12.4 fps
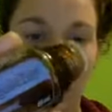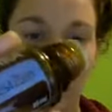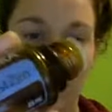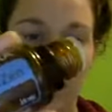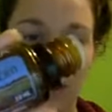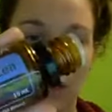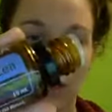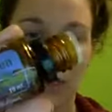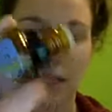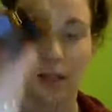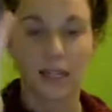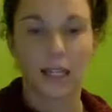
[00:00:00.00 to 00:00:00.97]

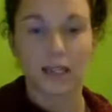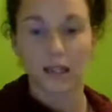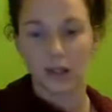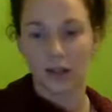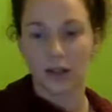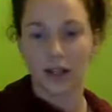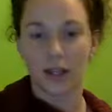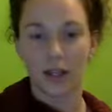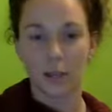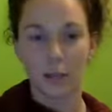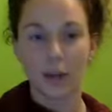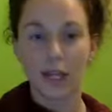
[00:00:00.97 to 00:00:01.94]
Digest Zen. So think
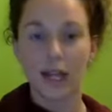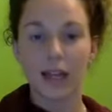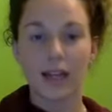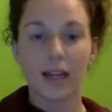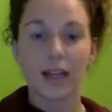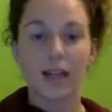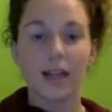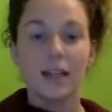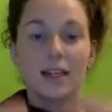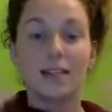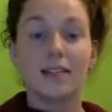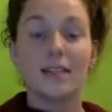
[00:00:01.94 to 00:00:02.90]
bringing
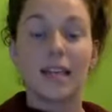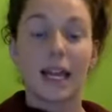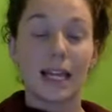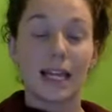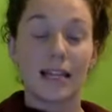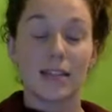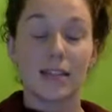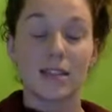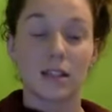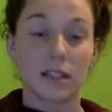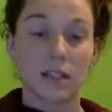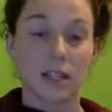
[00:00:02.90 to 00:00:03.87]
Zen to
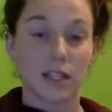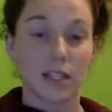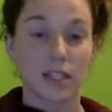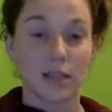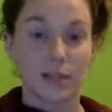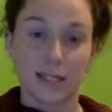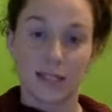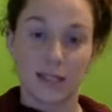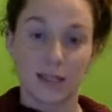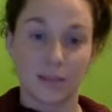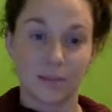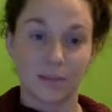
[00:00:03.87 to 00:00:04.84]
the digestive
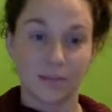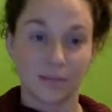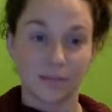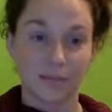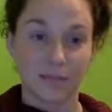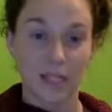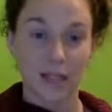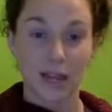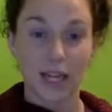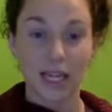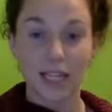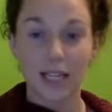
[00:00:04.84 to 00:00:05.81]
system. So
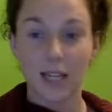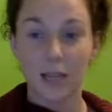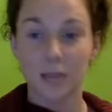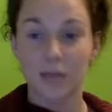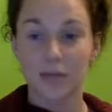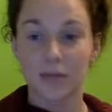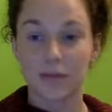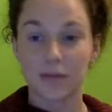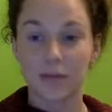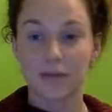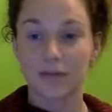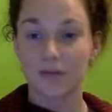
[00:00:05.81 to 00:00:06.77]
any type of
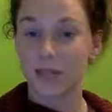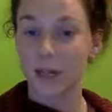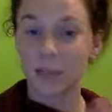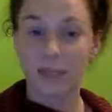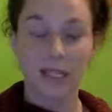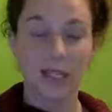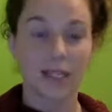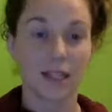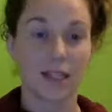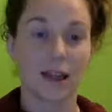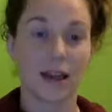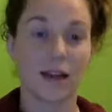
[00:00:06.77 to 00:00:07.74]
upsets
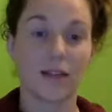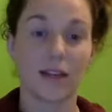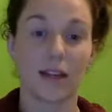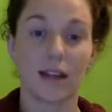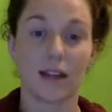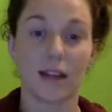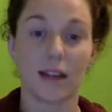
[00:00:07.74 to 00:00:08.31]
that you're having